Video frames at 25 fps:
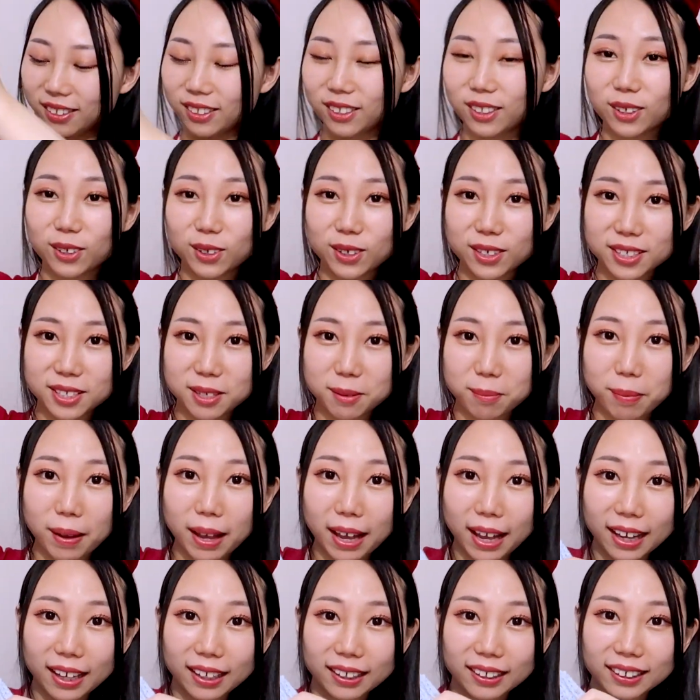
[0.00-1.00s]
Look the
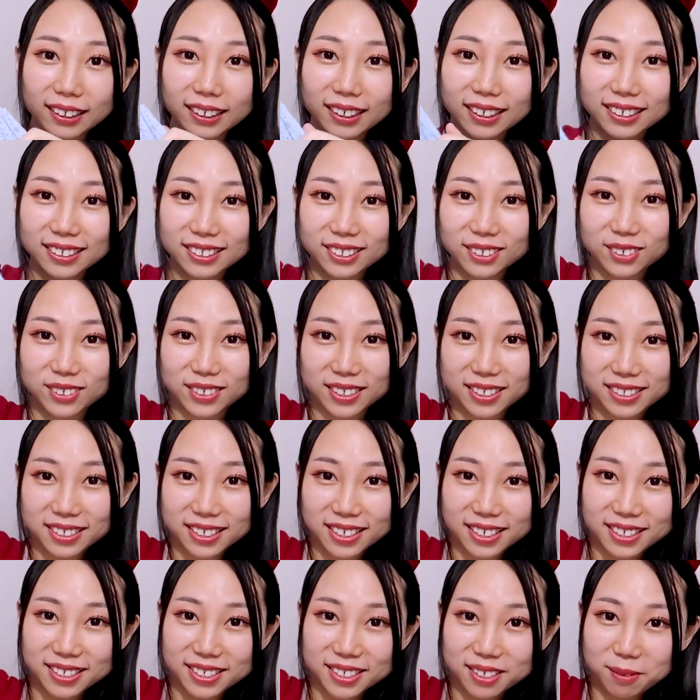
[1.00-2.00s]
back. So this
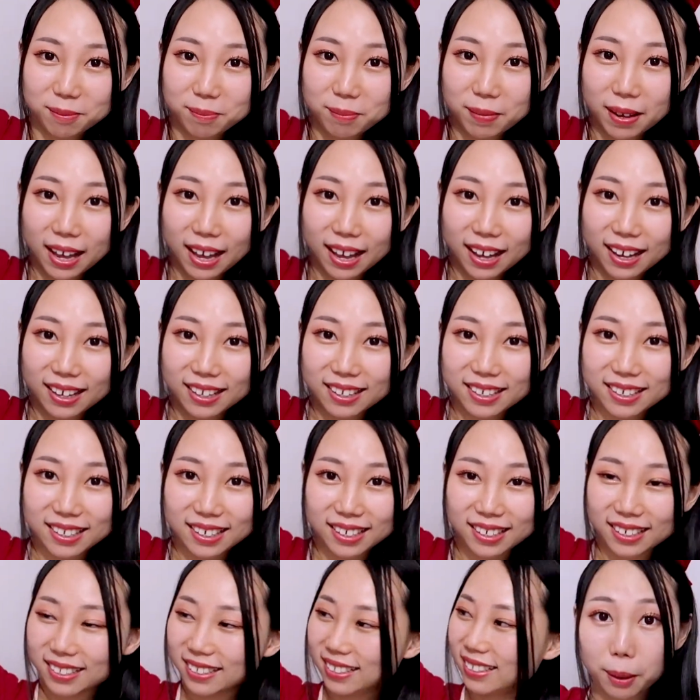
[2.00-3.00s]
is the back.
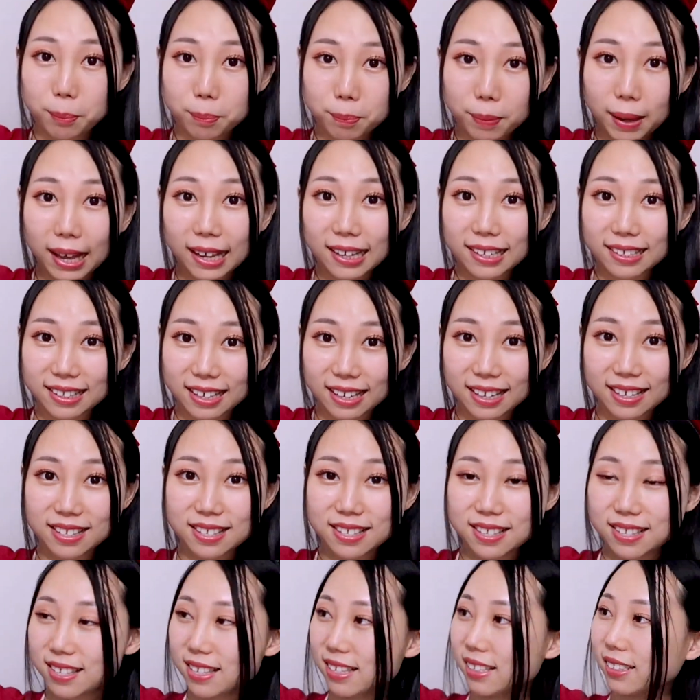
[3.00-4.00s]
Back this.
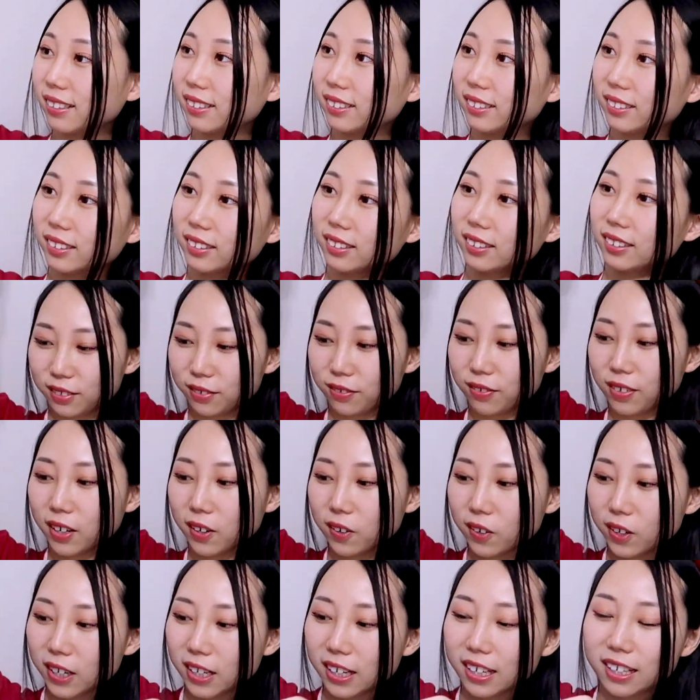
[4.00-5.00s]
It's
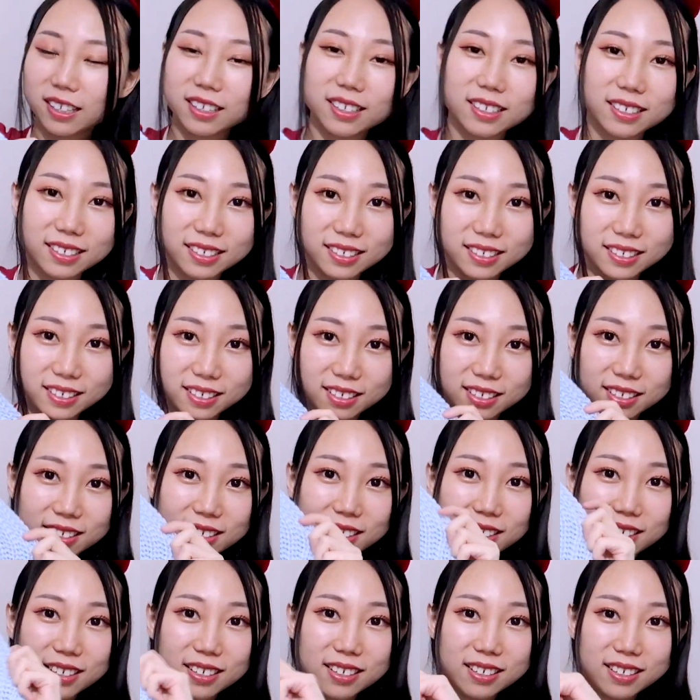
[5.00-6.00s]
very
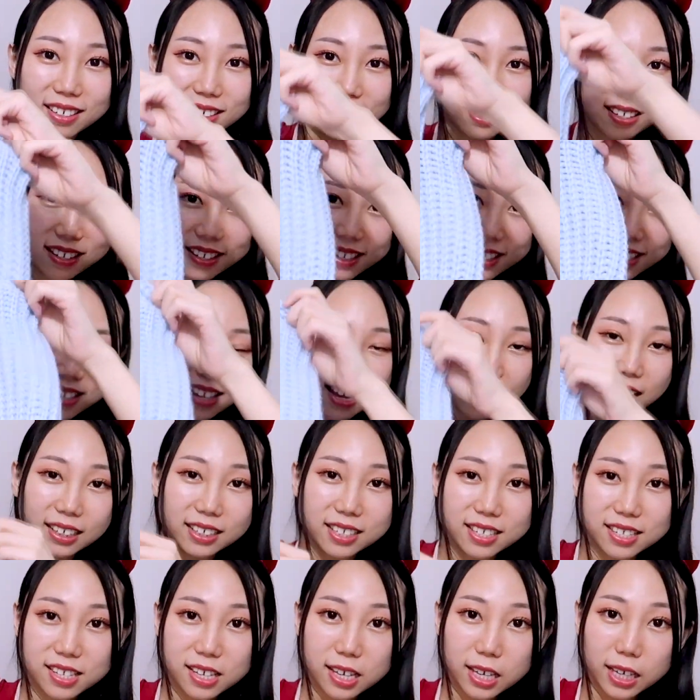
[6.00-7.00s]

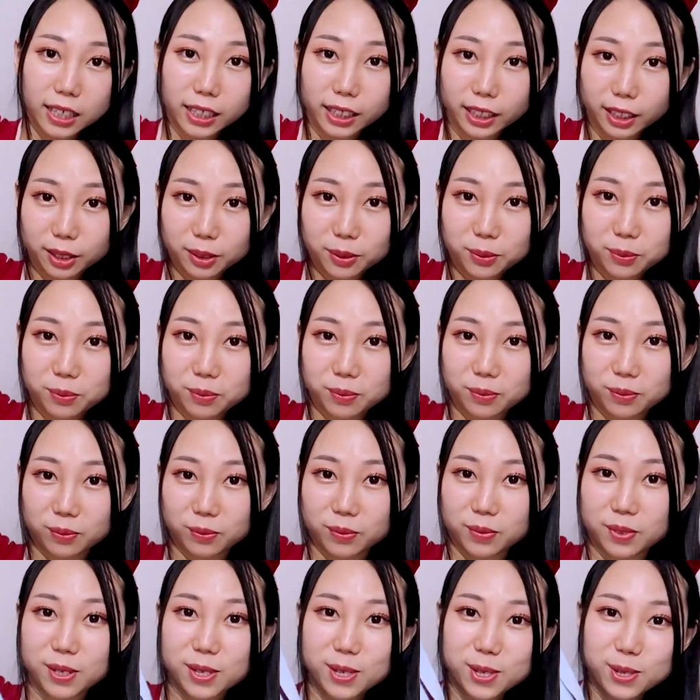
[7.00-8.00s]
sexy
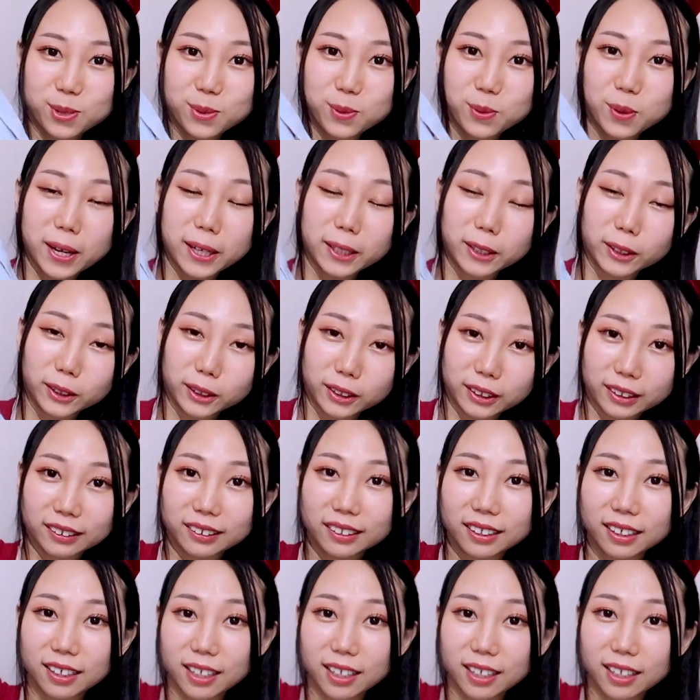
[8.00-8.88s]
sweater.